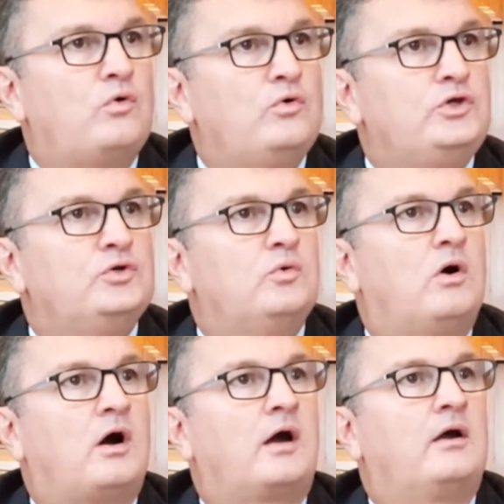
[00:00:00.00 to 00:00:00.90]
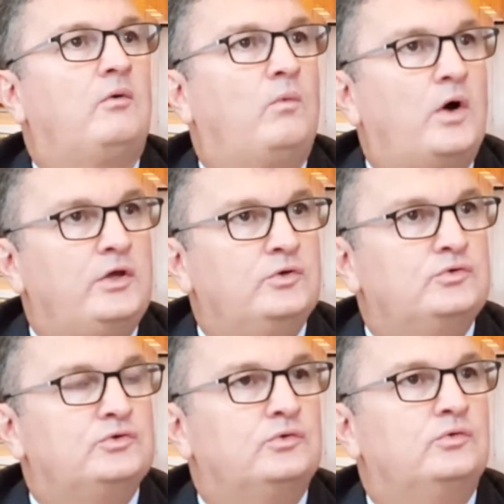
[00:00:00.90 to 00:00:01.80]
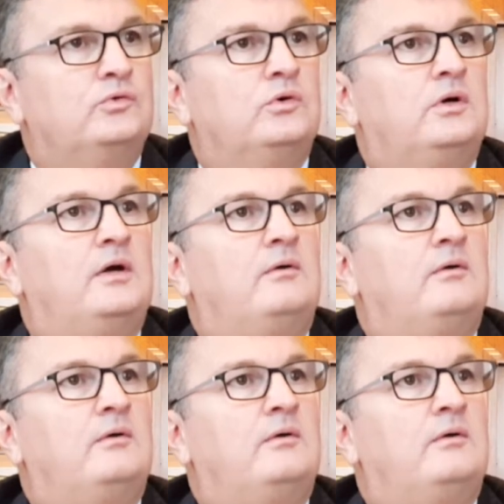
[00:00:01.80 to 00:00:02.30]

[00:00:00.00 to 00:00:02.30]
who you are, what you do,